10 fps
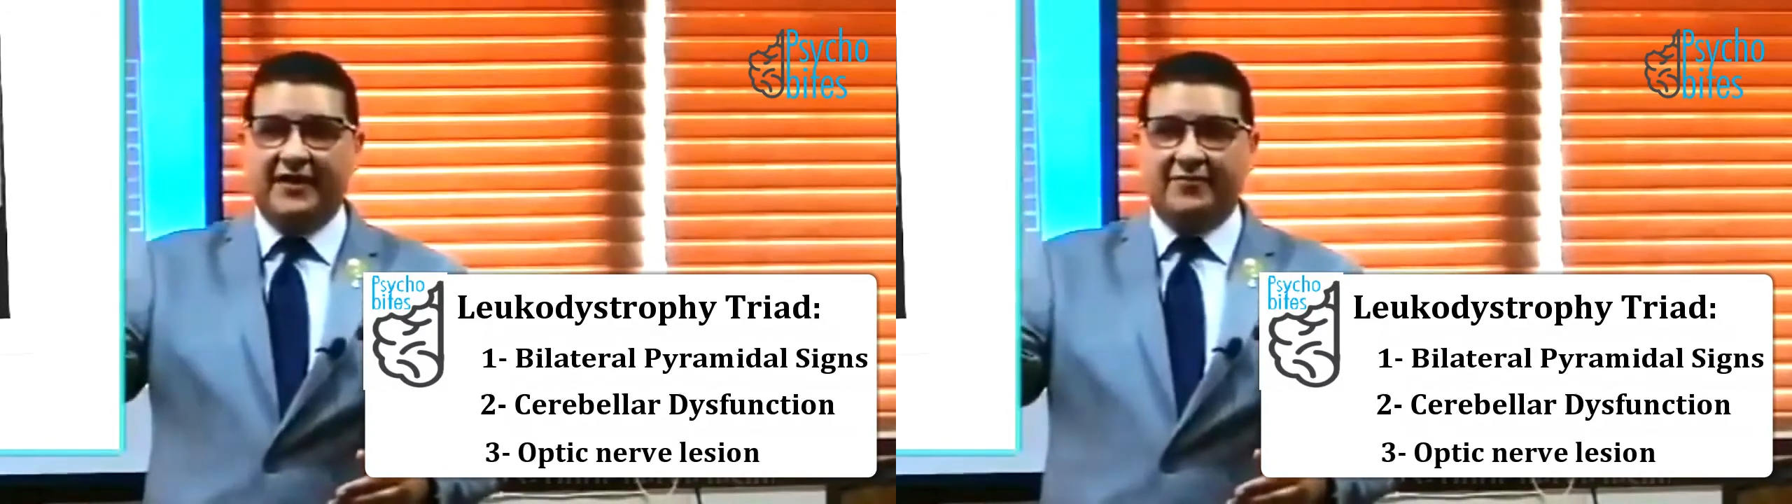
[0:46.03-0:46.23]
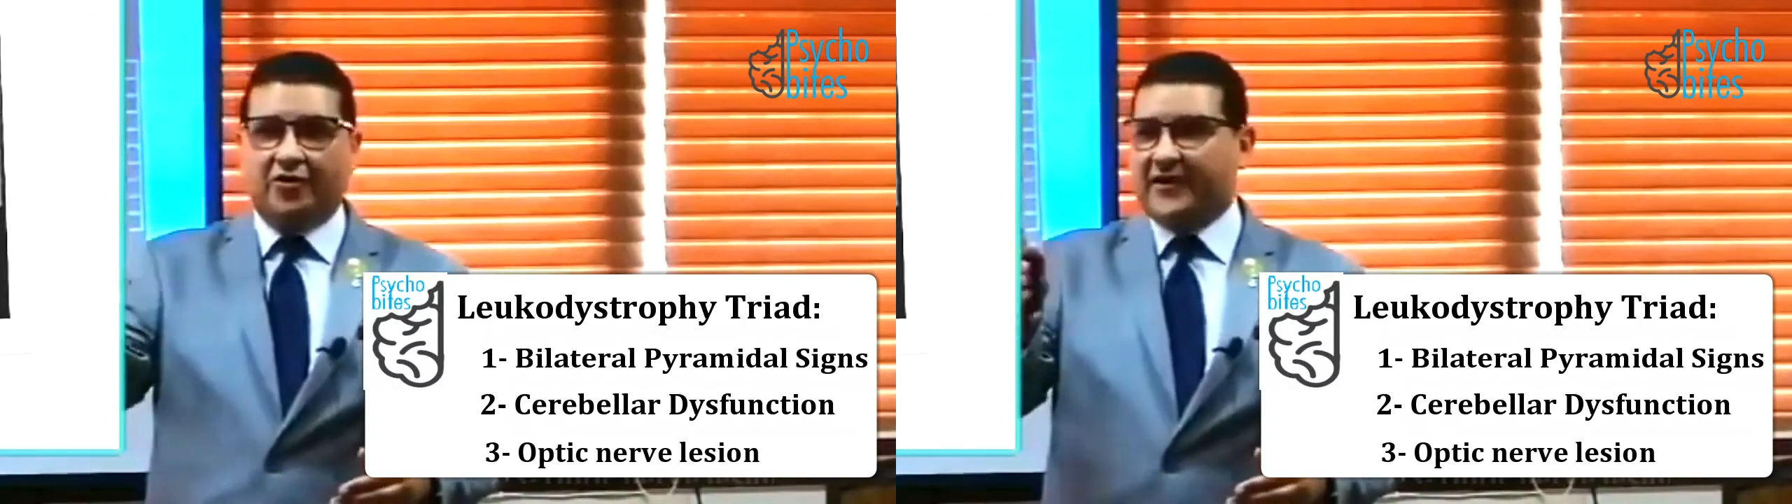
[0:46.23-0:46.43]

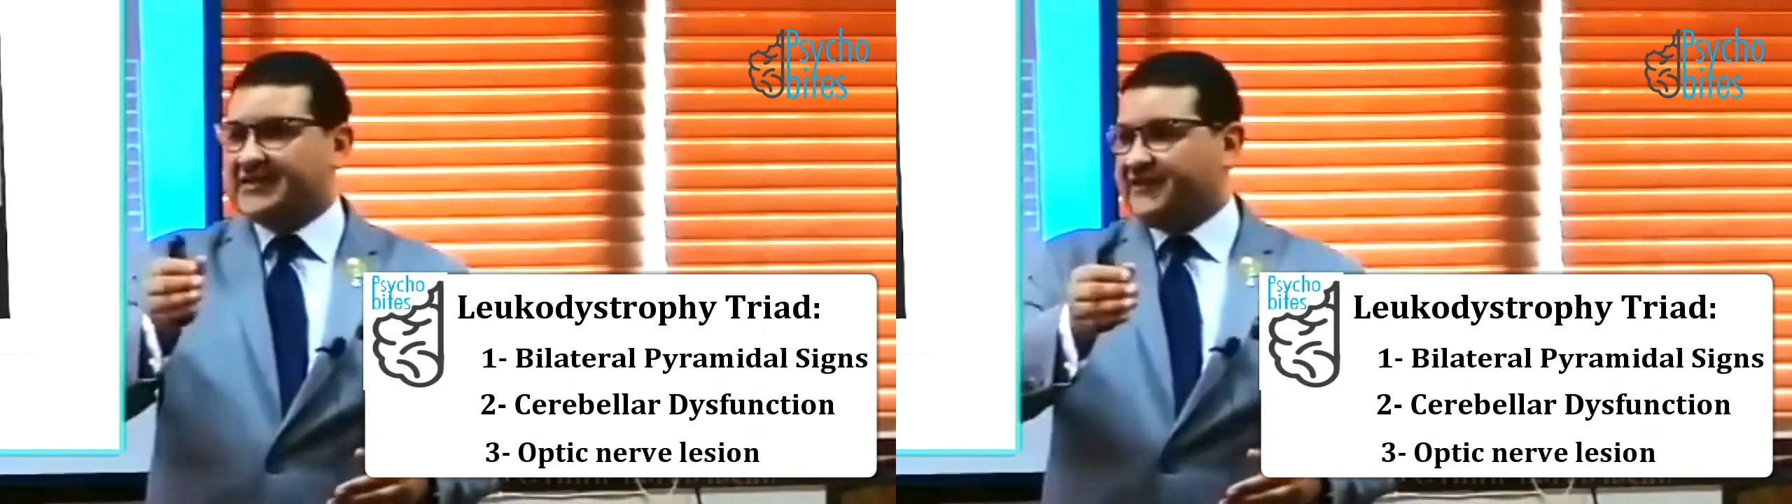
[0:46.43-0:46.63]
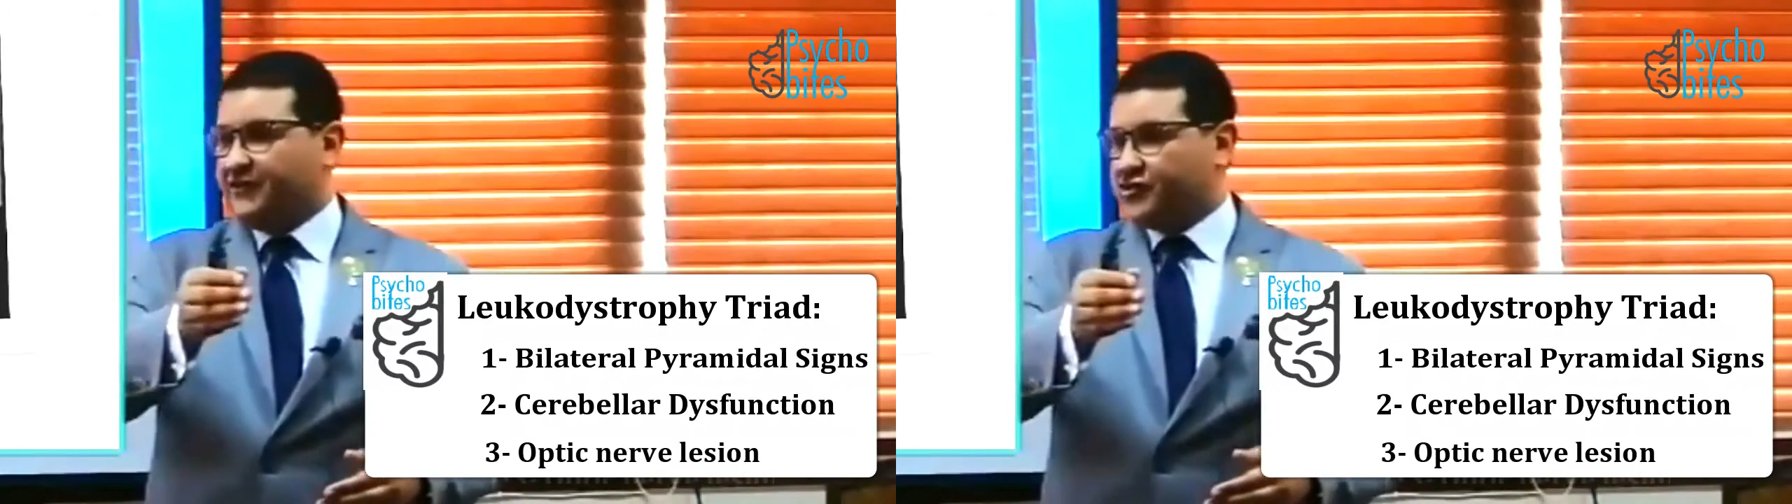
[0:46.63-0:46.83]

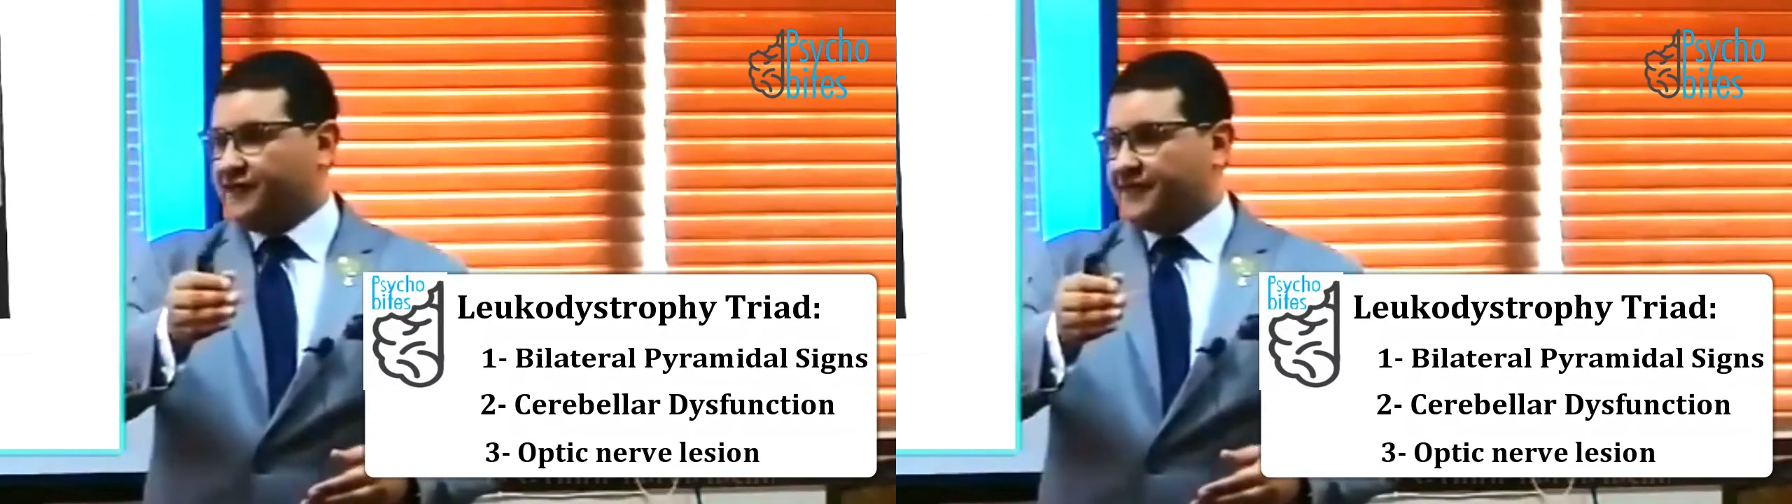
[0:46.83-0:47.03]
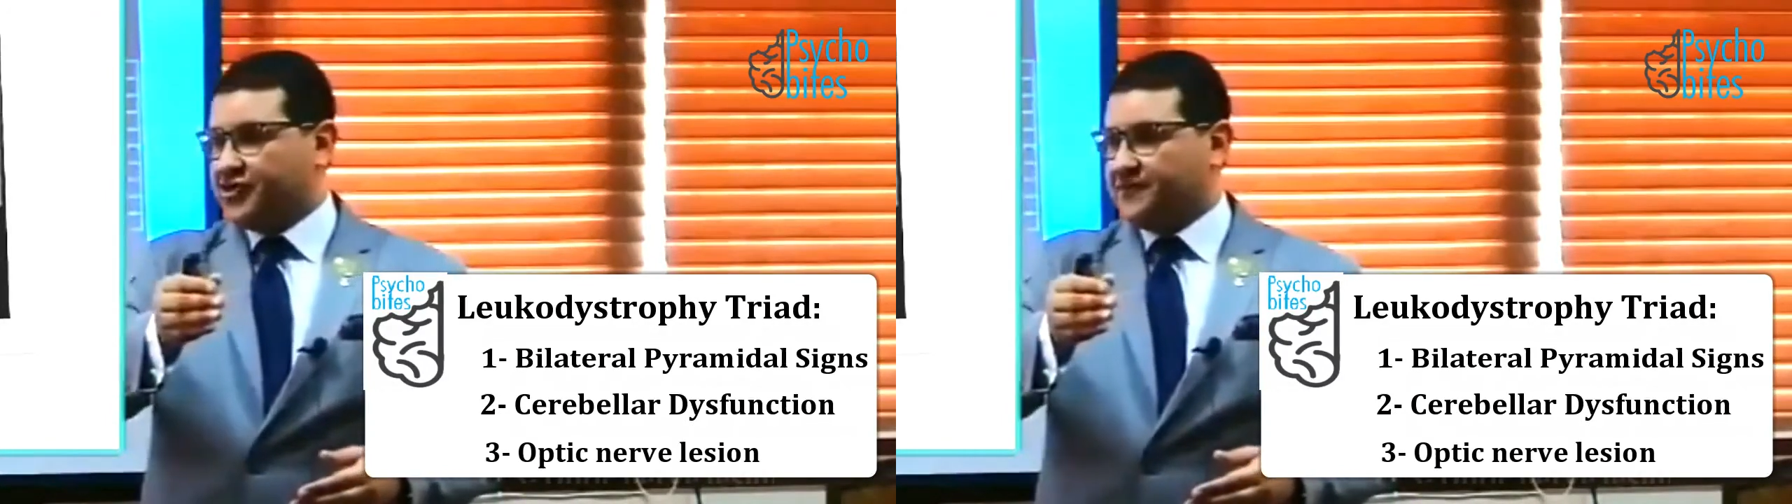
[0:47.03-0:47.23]
progressive loss of
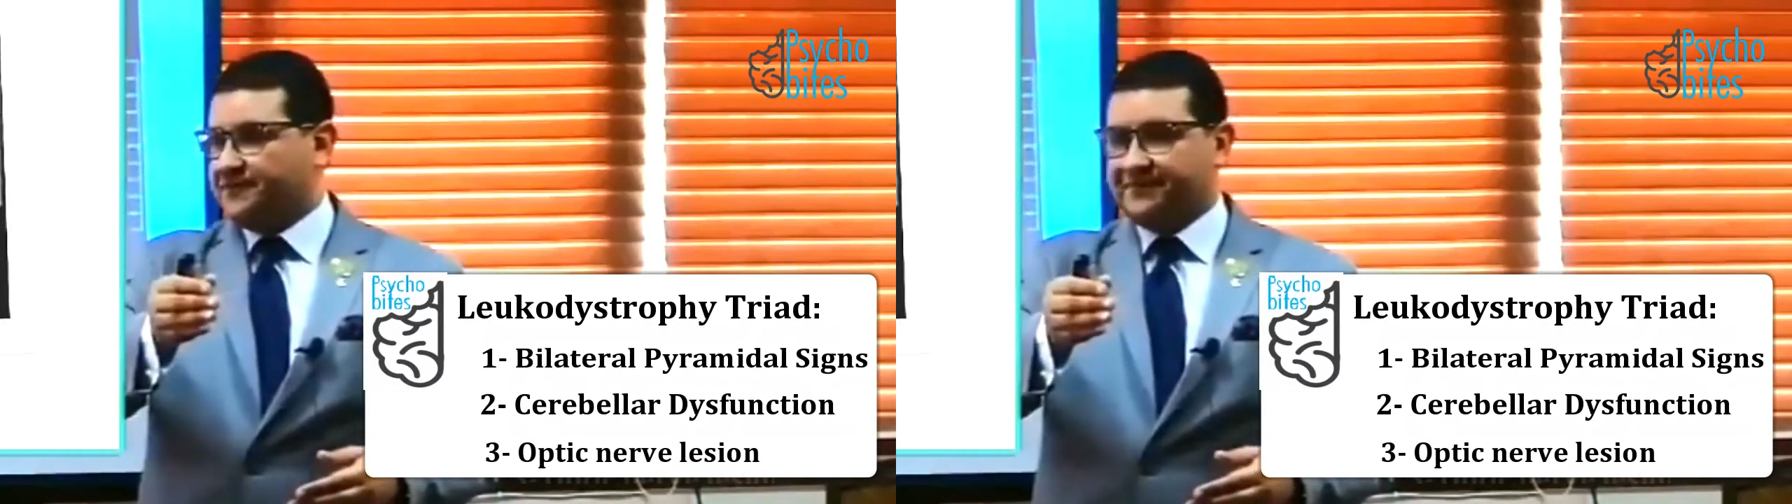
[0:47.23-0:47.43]
vision.